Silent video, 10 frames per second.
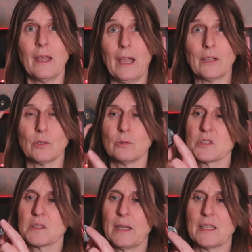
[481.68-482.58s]
and
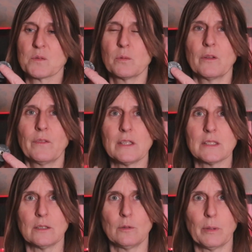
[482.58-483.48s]
also has one of these
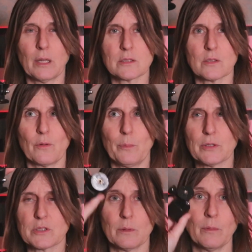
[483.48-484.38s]
little plugs on the
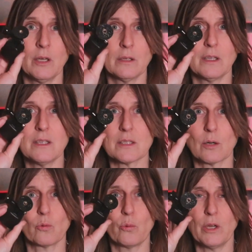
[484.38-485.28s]
bottom. These
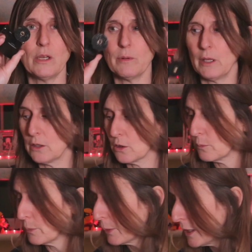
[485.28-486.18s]
are a really, really good
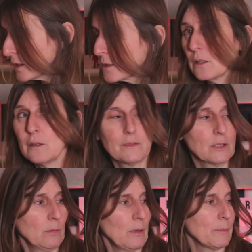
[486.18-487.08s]
piece of
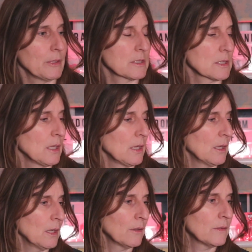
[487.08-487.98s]
equipment.
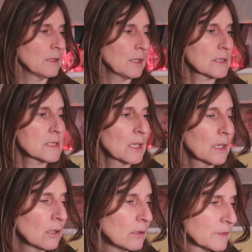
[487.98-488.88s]
The next
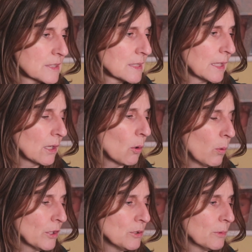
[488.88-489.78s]
thing, obviously,
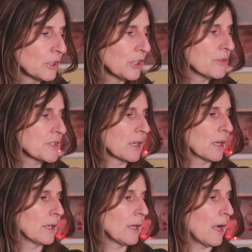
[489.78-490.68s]
when you are using
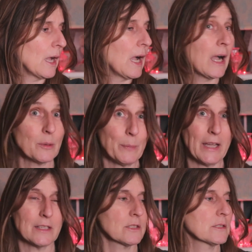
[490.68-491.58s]
an
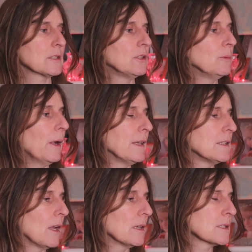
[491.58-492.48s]
iPad to
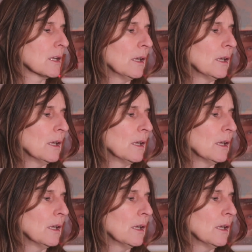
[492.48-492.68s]
edit,